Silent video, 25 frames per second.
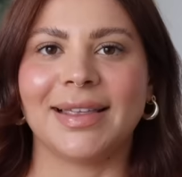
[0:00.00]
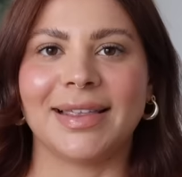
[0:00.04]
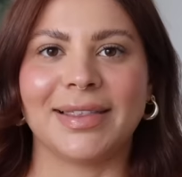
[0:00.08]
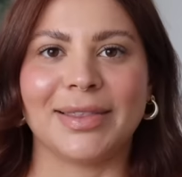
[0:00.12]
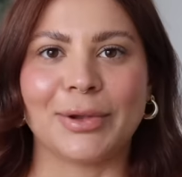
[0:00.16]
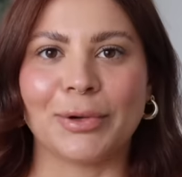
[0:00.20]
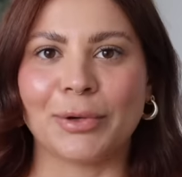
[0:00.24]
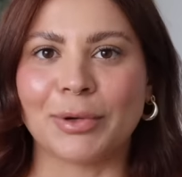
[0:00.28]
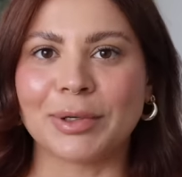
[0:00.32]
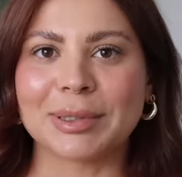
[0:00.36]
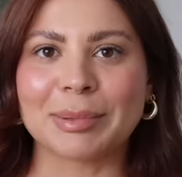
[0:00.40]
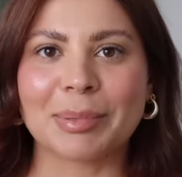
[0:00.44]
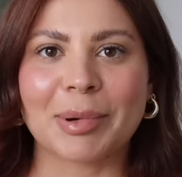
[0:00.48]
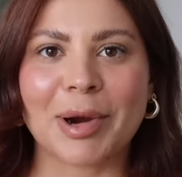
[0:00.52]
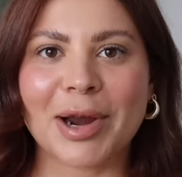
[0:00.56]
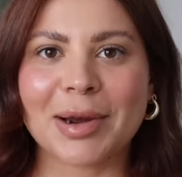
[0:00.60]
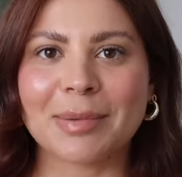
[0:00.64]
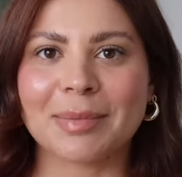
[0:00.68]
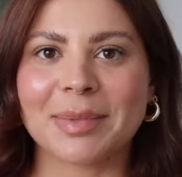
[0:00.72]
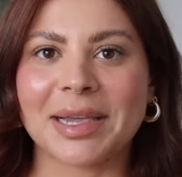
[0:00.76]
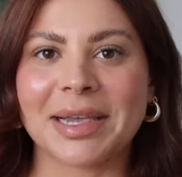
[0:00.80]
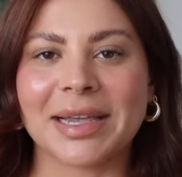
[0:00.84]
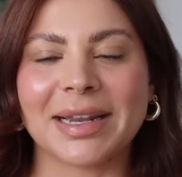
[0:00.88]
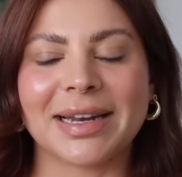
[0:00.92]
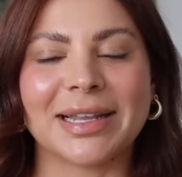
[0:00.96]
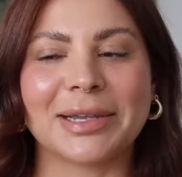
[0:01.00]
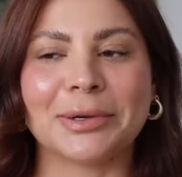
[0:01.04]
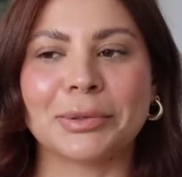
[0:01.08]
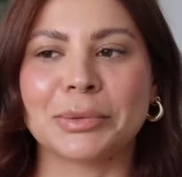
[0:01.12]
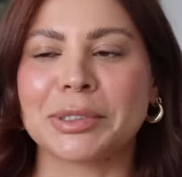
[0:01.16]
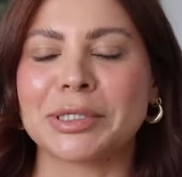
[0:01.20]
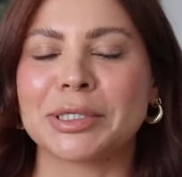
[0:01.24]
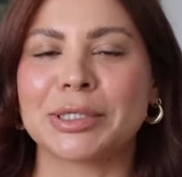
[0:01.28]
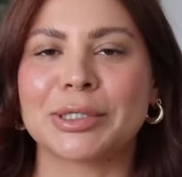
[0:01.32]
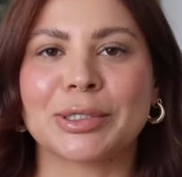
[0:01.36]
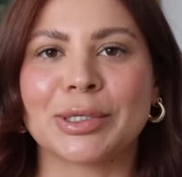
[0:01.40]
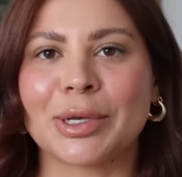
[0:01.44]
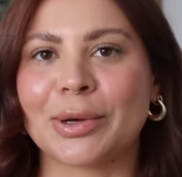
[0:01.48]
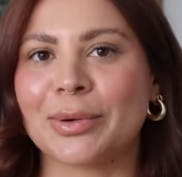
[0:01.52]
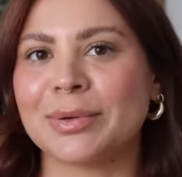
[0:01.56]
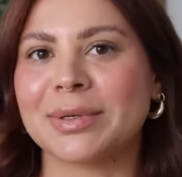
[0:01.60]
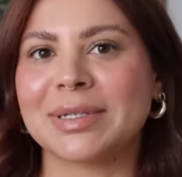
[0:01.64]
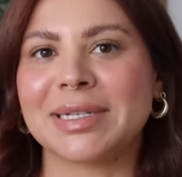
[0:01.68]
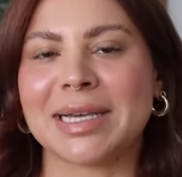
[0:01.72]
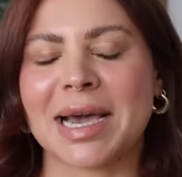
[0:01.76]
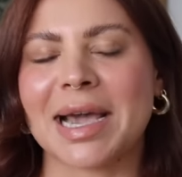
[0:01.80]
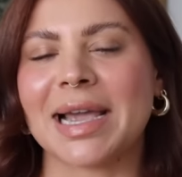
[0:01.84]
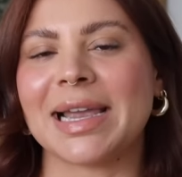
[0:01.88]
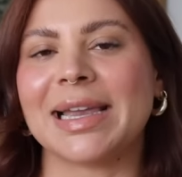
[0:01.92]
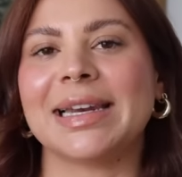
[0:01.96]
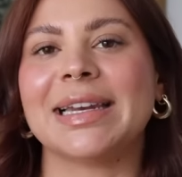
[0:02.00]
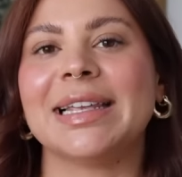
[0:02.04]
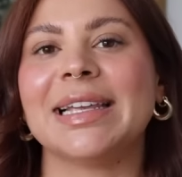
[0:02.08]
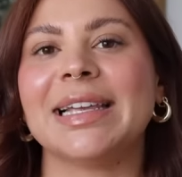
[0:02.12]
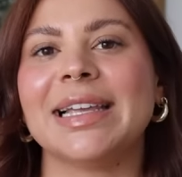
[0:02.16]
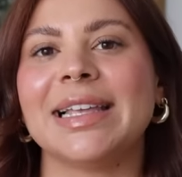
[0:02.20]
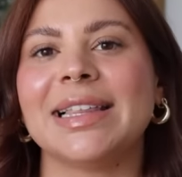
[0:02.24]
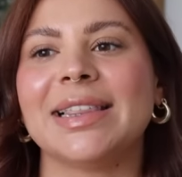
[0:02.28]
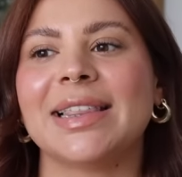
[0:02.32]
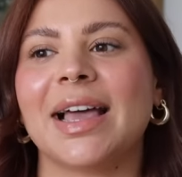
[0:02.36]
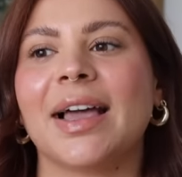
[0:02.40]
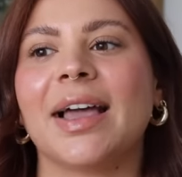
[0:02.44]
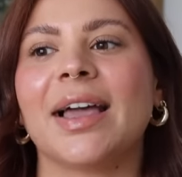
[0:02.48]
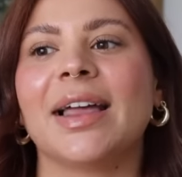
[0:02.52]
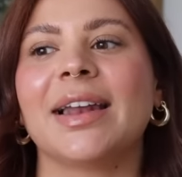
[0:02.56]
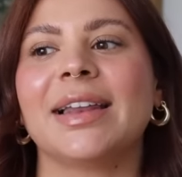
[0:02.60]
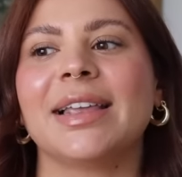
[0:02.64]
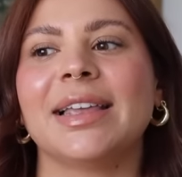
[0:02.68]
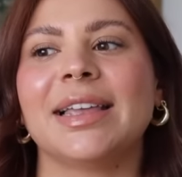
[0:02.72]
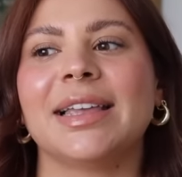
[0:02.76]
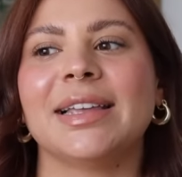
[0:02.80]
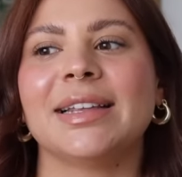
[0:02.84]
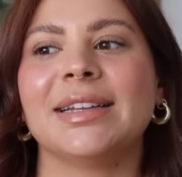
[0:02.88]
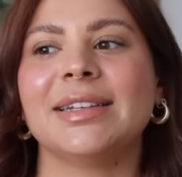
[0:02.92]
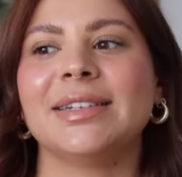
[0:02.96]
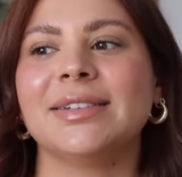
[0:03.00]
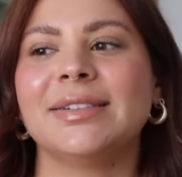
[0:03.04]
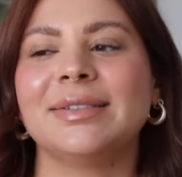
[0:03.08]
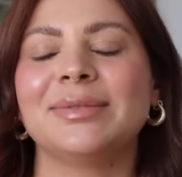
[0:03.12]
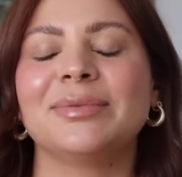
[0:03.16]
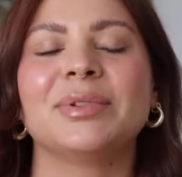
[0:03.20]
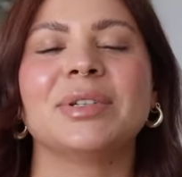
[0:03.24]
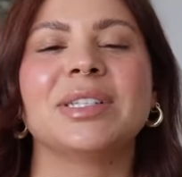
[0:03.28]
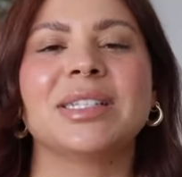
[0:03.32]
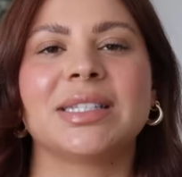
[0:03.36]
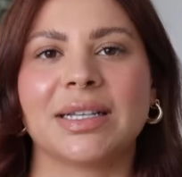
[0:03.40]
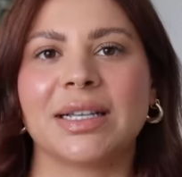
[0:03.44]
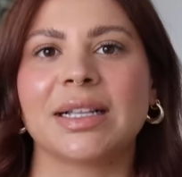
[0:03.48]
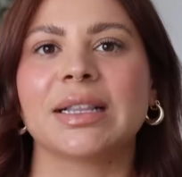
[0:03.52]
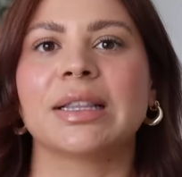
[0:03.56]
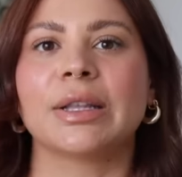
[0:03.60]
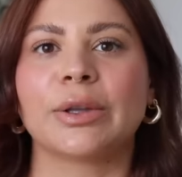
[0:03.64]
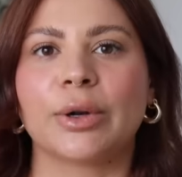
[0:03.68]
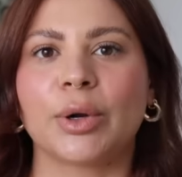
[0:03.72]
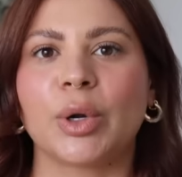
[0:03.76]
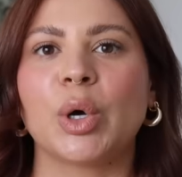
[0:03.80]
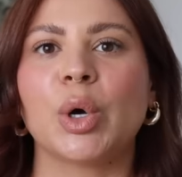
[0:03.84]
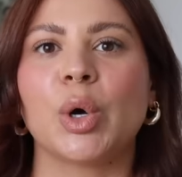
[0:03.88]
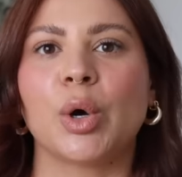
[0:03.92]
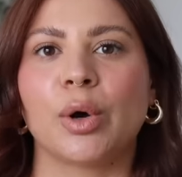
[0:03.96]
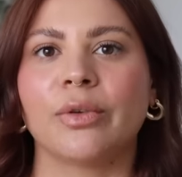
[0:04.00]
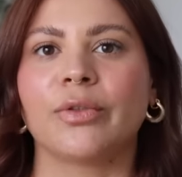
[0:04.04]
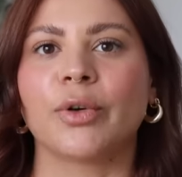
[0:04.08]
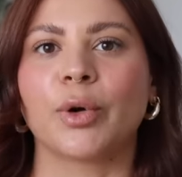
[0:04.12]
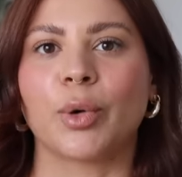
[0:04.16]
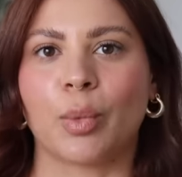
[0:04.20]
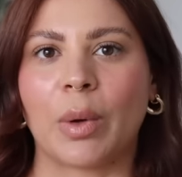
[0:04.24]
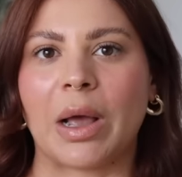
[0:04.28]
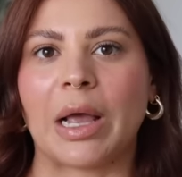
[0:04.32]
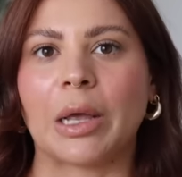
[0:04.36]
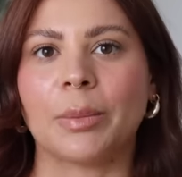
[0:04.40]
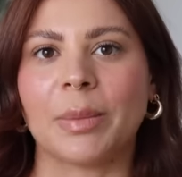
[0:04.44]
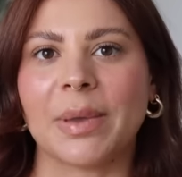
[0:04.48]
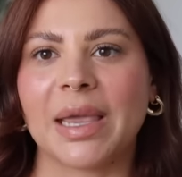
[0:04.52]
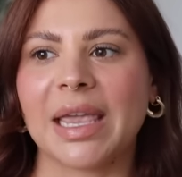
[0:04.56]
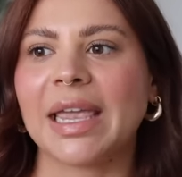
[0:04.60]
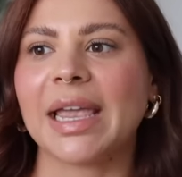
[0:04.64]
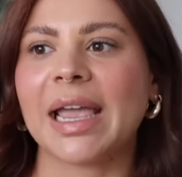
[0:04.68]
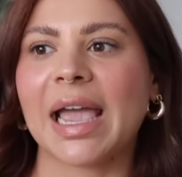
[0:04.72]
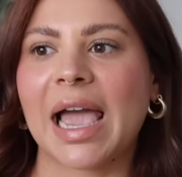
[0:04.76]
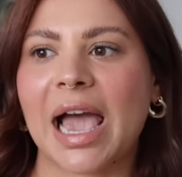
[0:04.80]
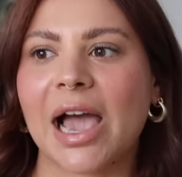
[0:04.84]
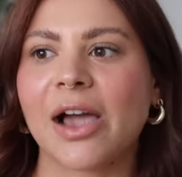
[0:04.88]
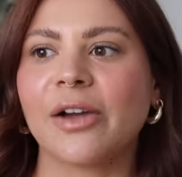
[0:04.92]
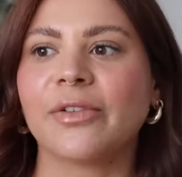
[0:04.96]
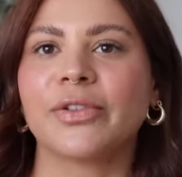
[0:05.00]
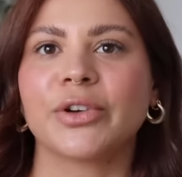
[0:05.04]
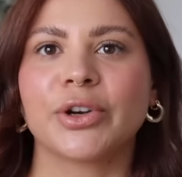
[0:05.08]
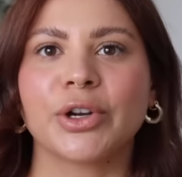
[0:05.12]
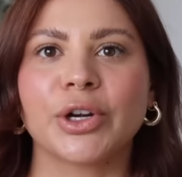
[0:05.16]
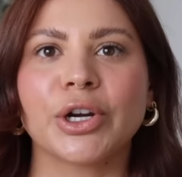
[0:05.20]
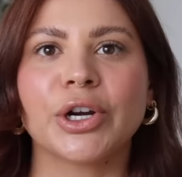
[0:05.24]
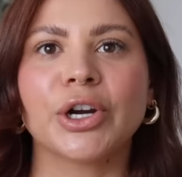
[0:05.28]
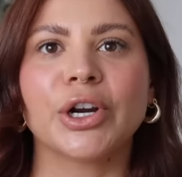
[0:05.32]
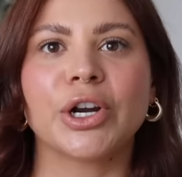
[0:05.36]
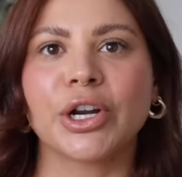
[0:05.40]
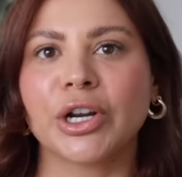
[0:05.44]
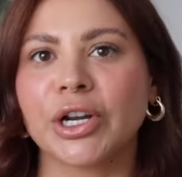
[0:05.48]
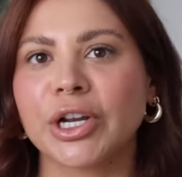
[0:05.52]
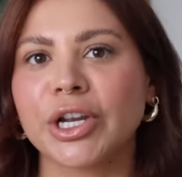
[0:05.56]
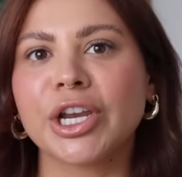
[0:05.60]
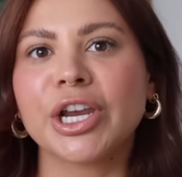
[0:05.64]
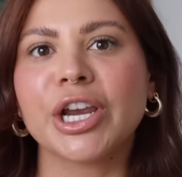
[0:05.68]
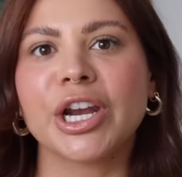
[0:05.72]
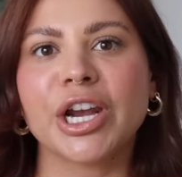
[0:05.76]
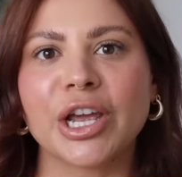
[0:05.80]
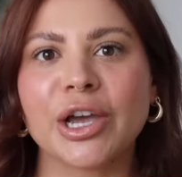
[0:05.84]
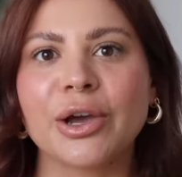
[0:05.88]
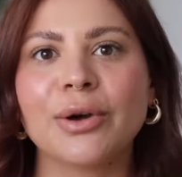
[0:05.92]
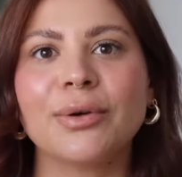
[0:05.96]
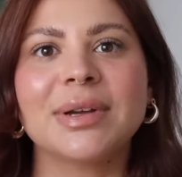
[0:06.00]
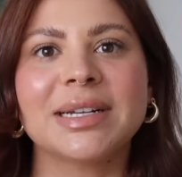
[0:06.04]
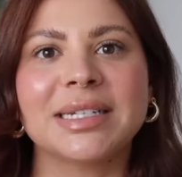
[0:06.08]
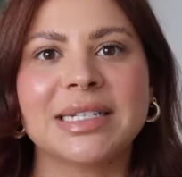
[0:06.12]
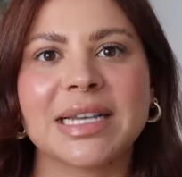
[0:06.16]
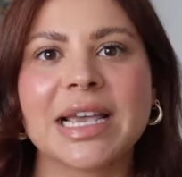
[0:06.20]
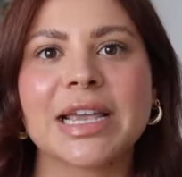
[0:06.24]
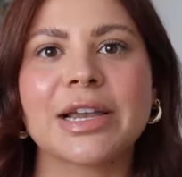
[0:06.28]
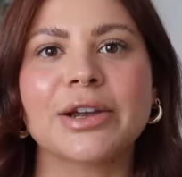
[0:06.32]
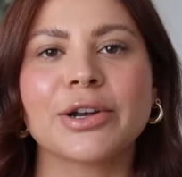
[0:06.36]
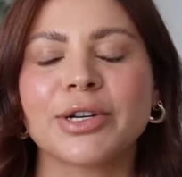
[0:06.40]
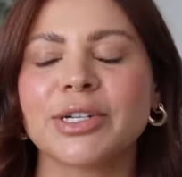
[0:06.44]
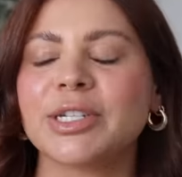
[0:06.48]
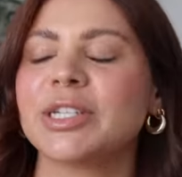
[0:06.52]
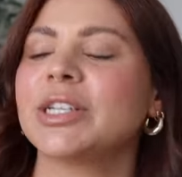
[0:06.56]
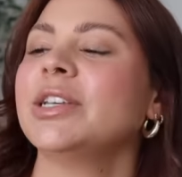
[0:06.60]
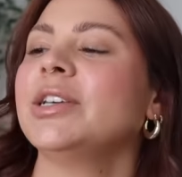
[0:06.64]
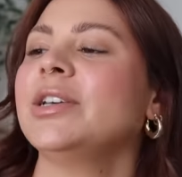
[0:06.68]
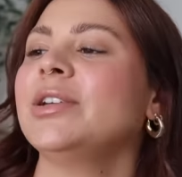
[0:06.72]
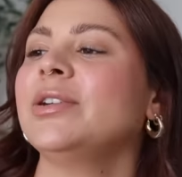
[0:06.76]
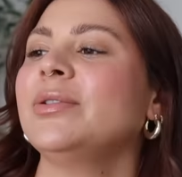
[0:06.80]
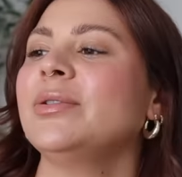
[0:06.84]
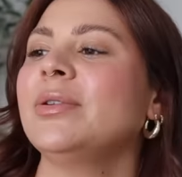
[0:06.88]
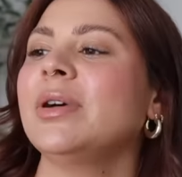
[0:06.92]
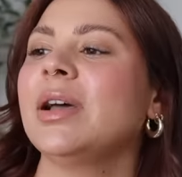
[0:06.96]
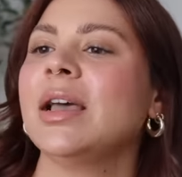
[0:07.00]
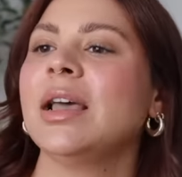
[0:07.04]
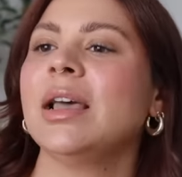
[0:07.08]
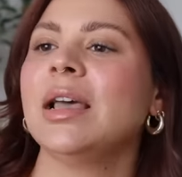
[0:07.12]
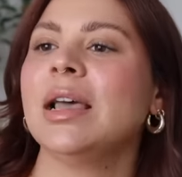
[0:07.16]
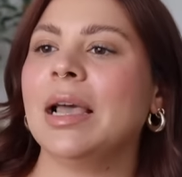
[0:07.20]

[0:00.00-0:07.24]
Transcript: In the old apartment, it was so tiny that it was a little overwhelming after, you know, a day or two.